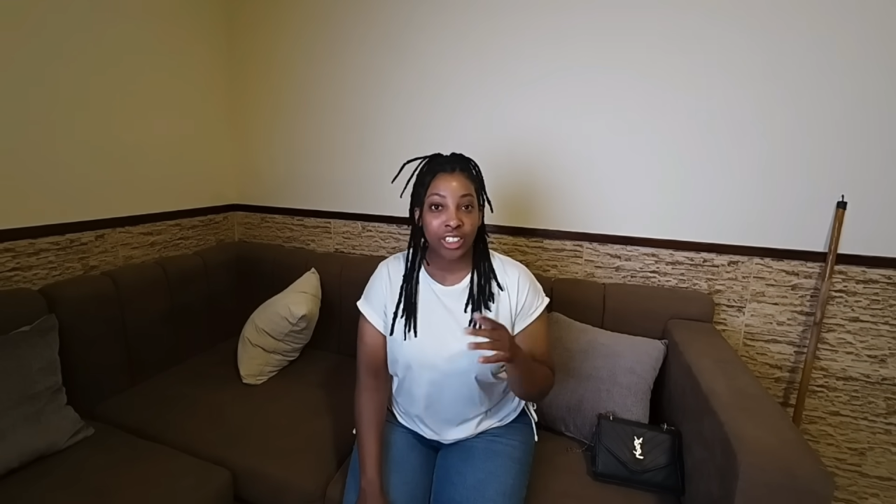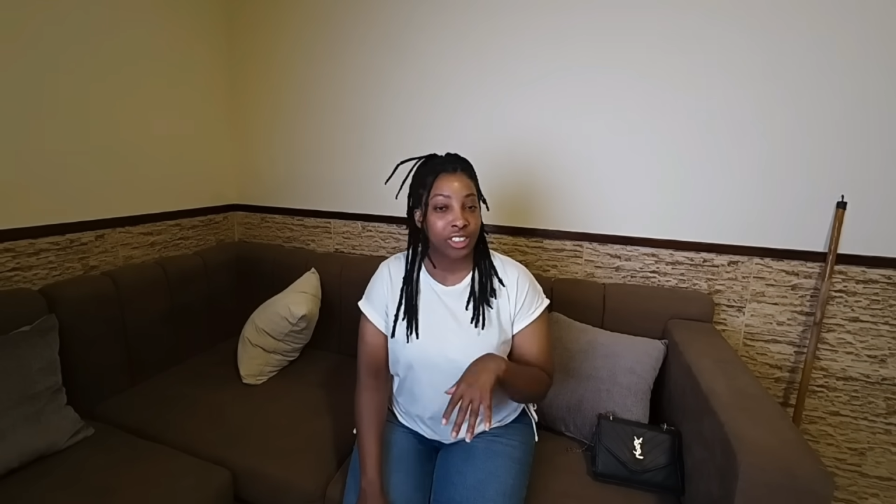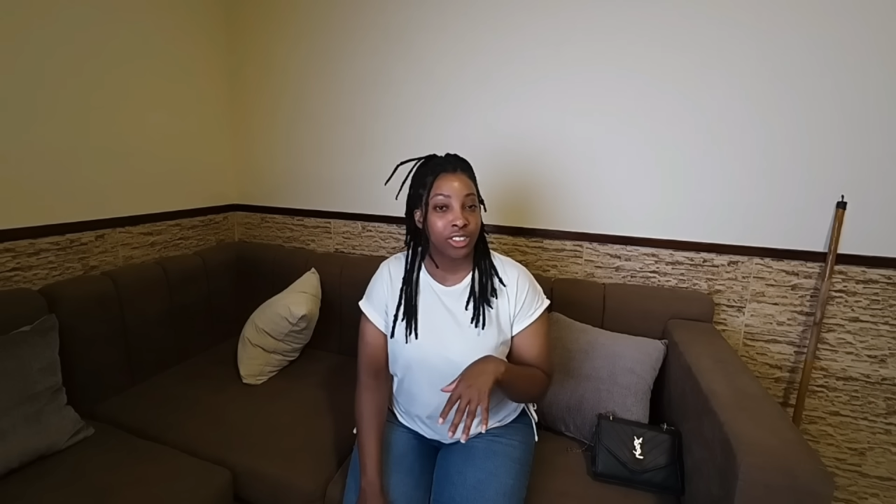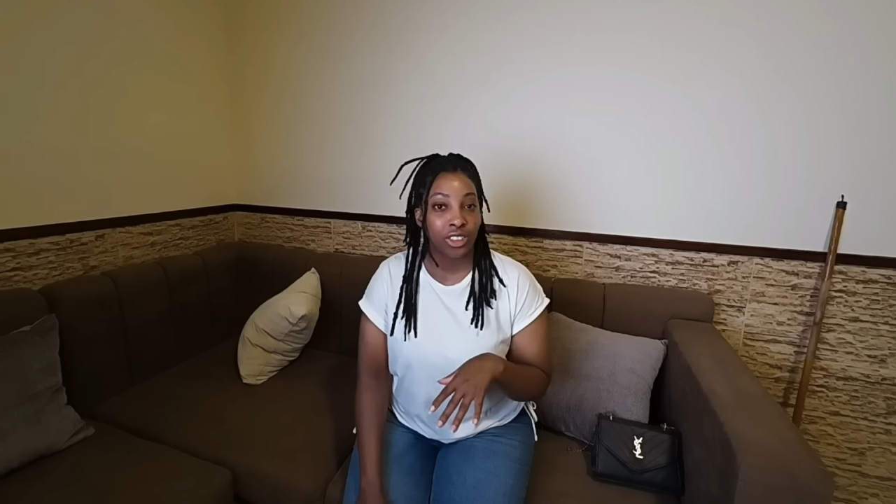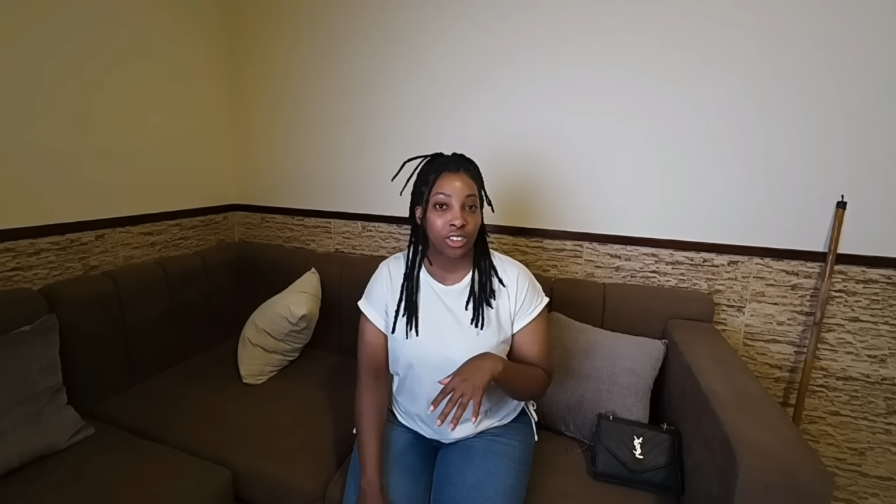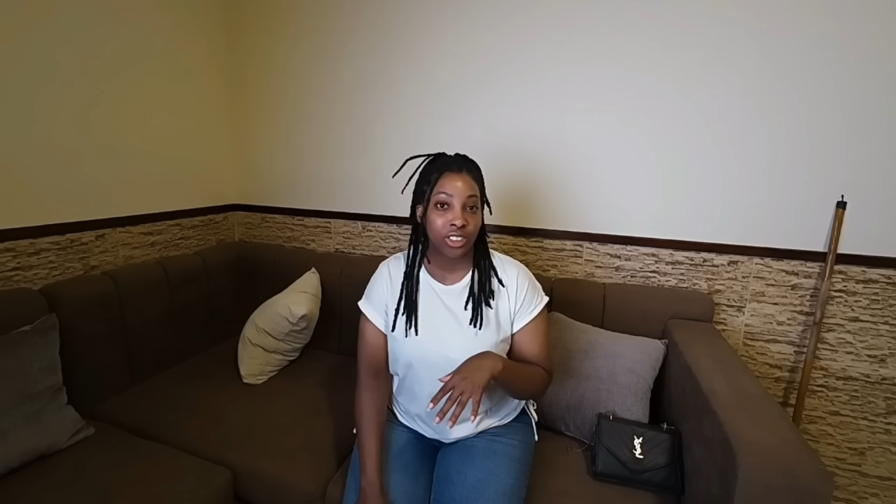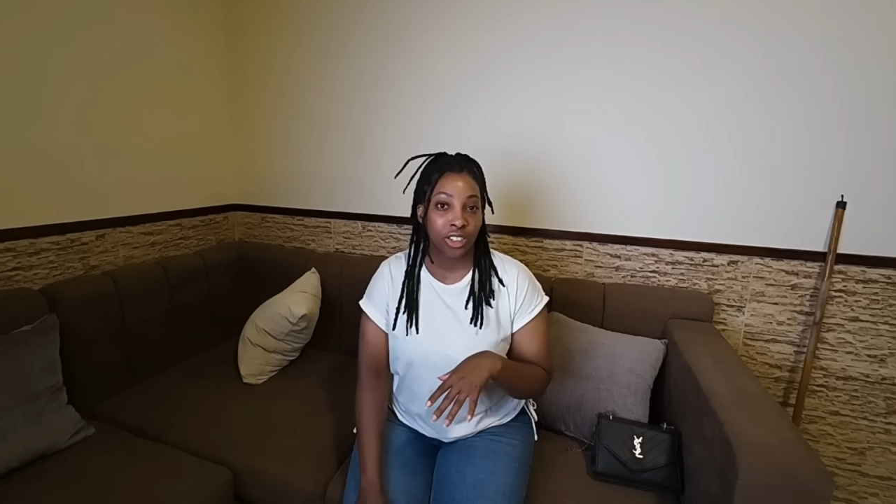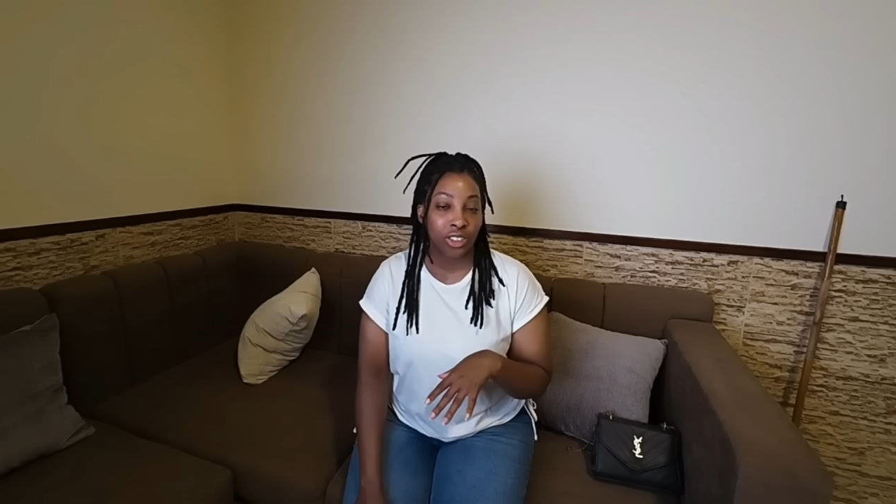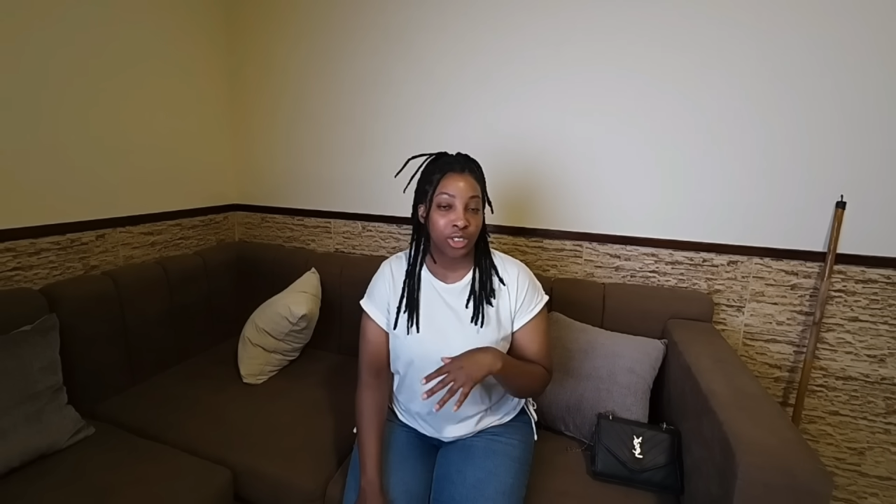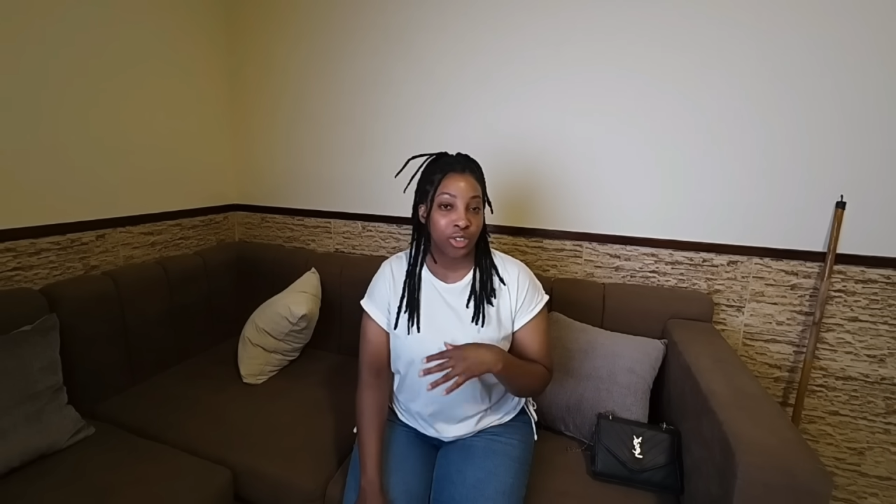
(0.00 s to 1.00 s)
still totals
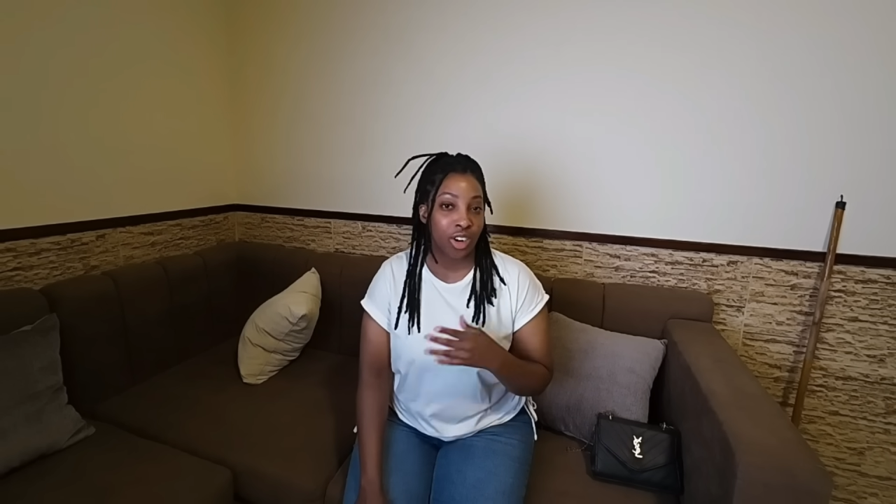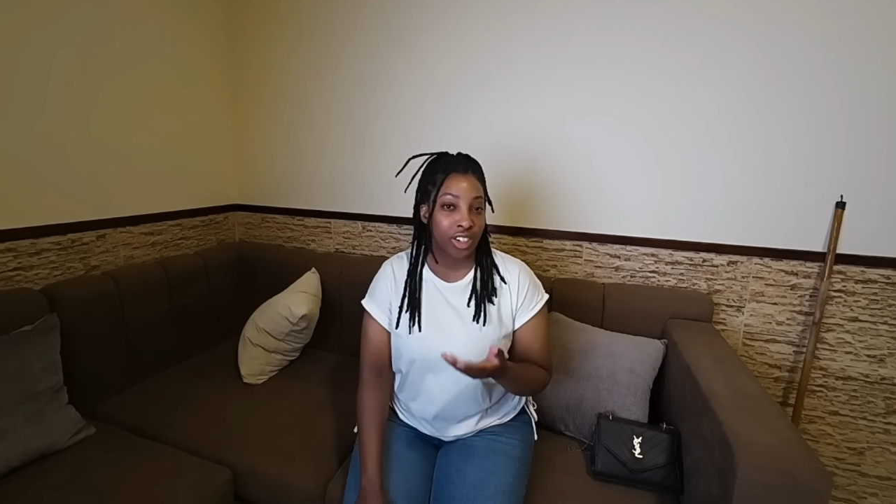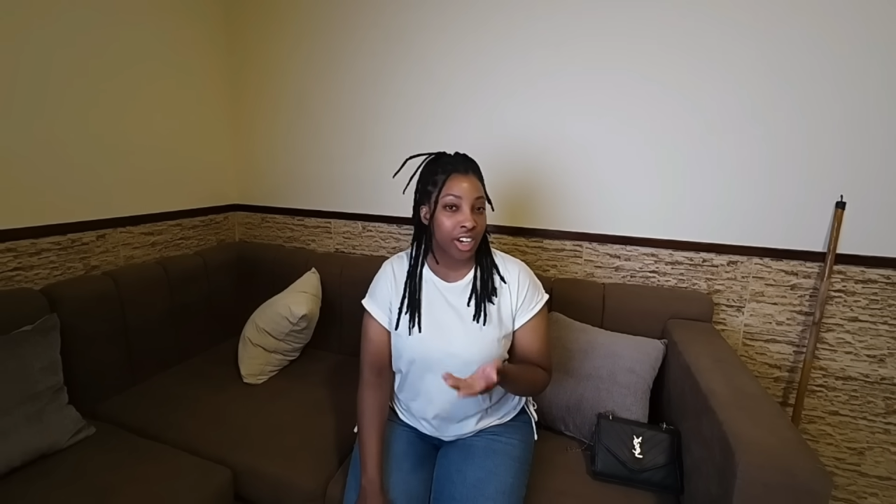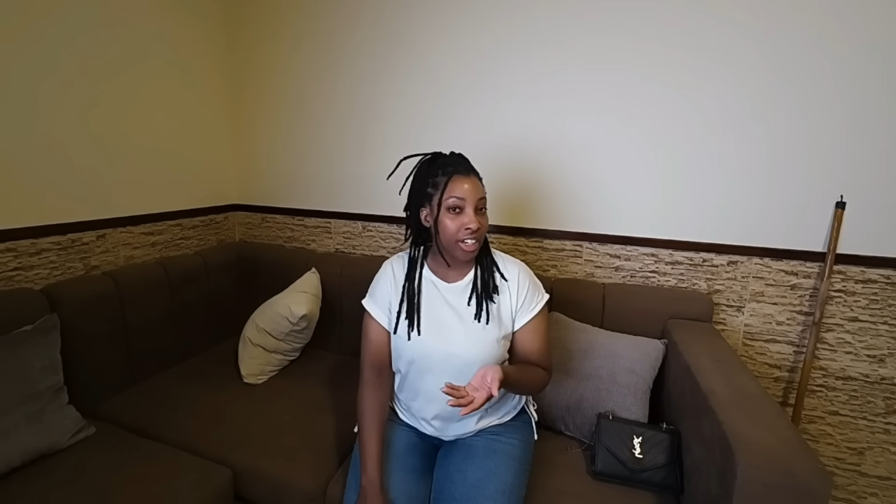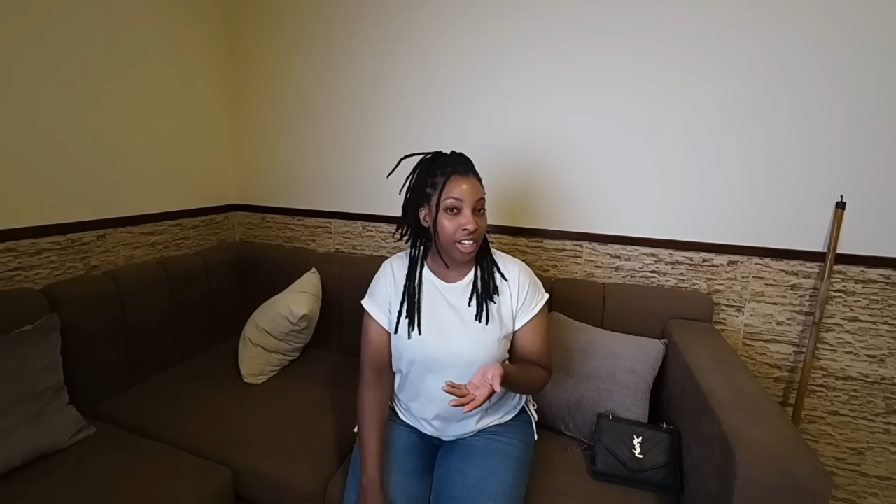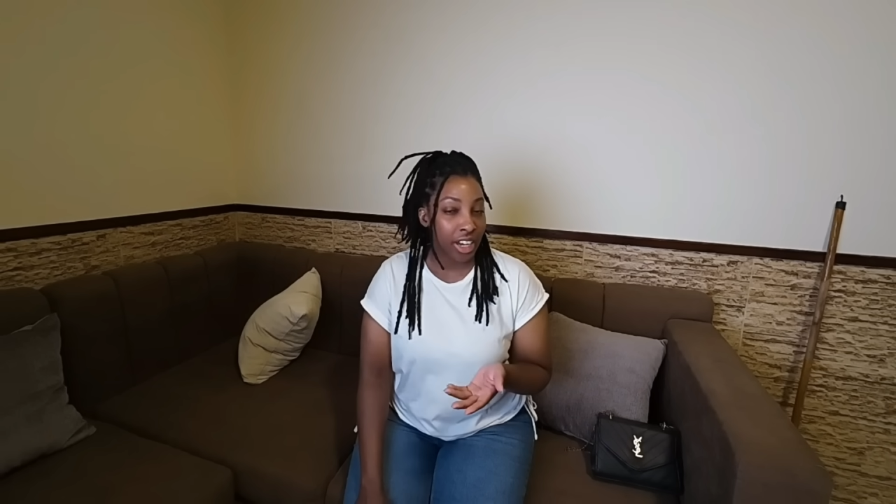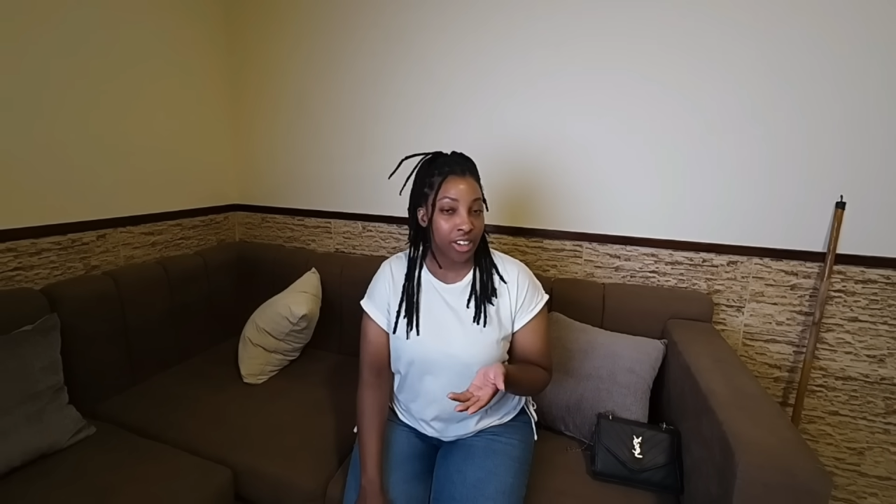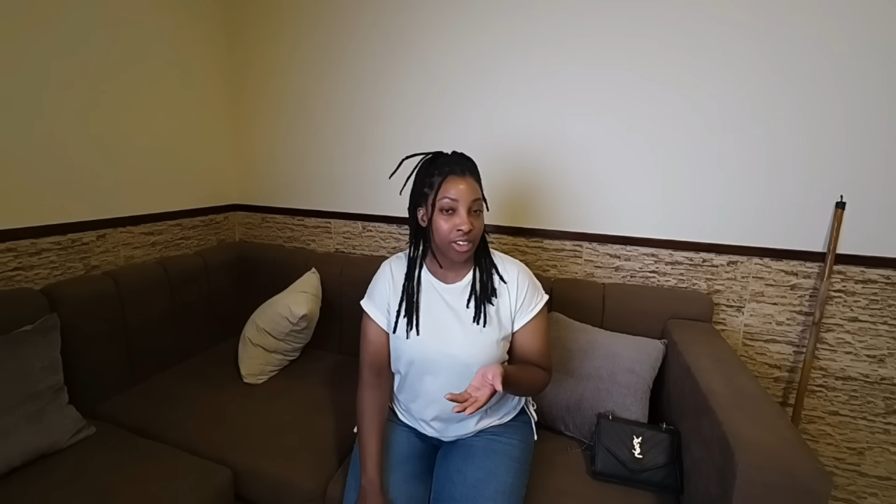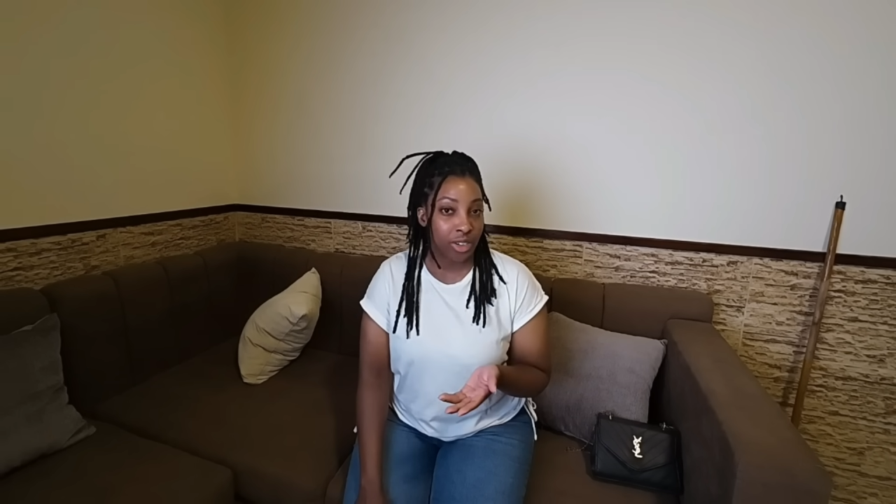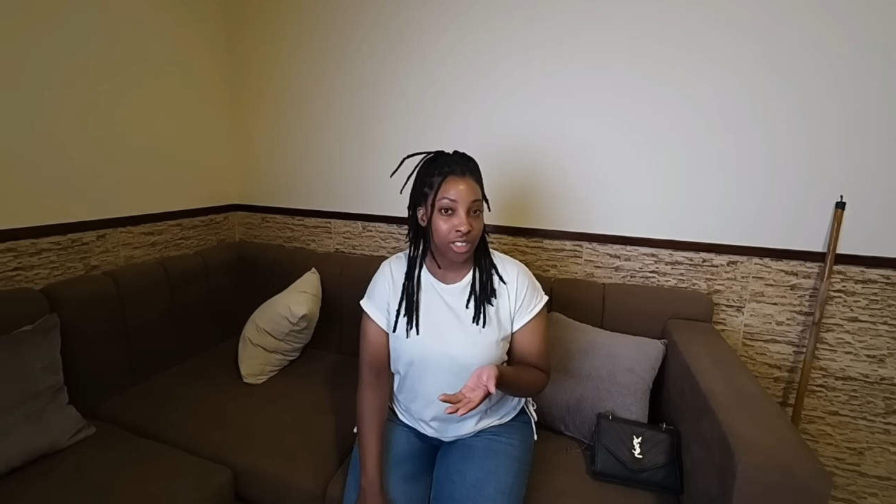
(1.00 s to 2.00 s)
out to around
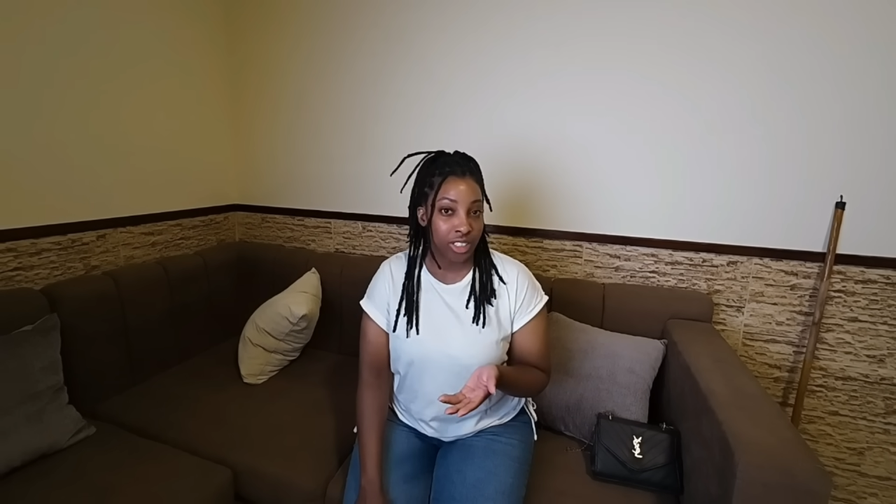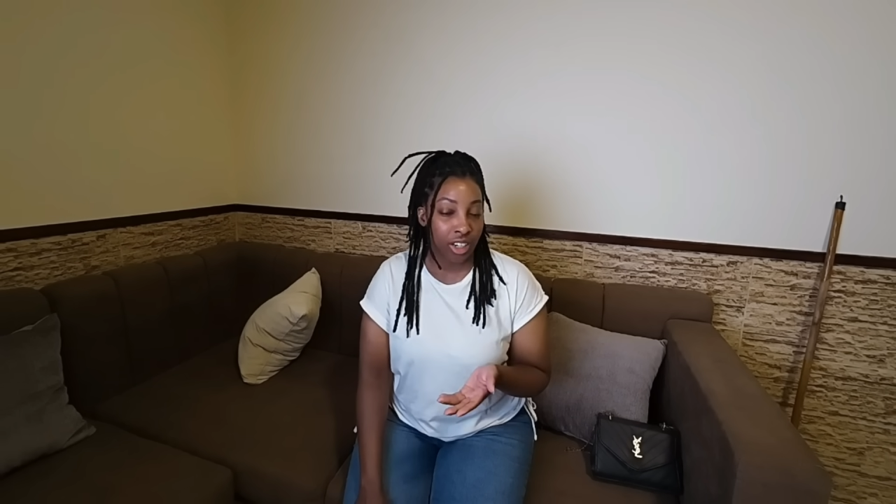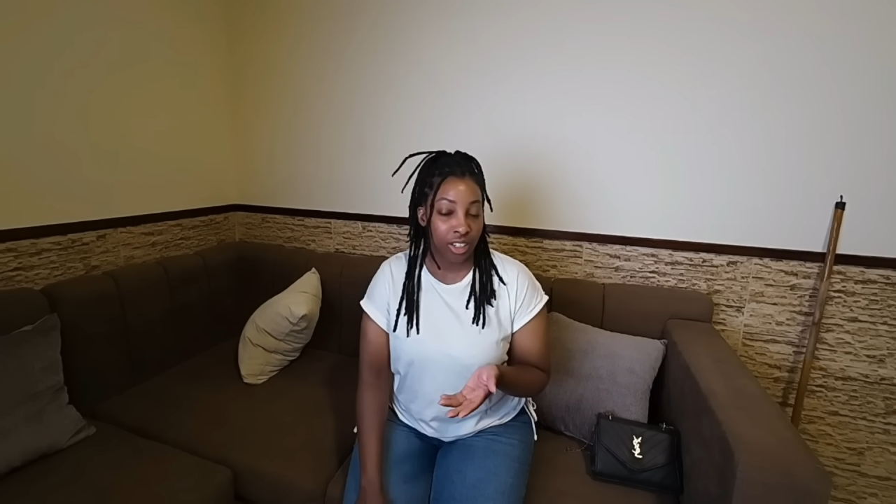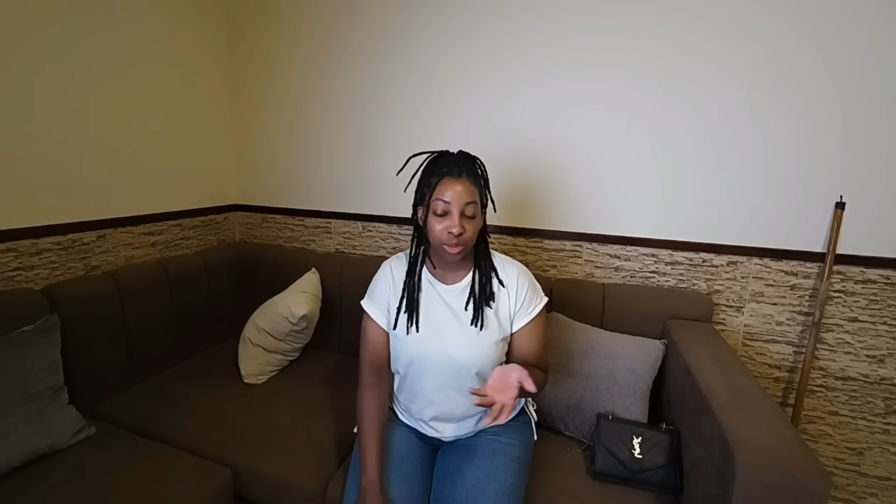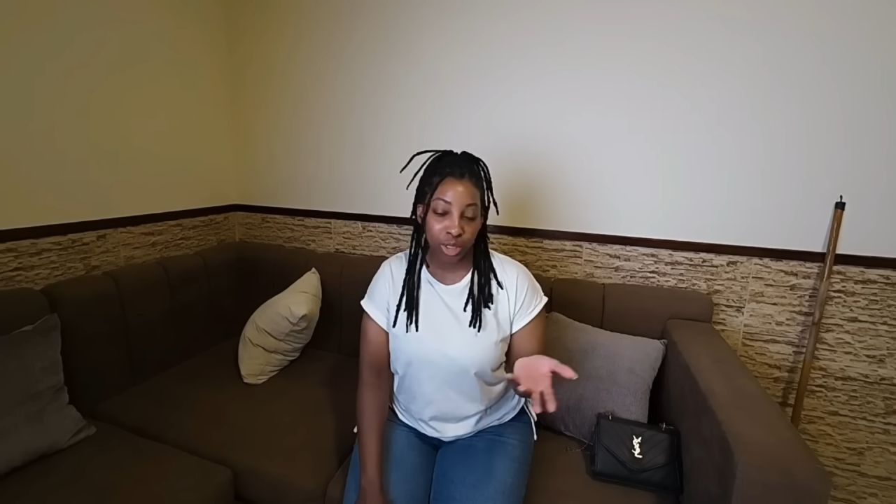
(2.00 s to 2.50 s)
98 US dollar,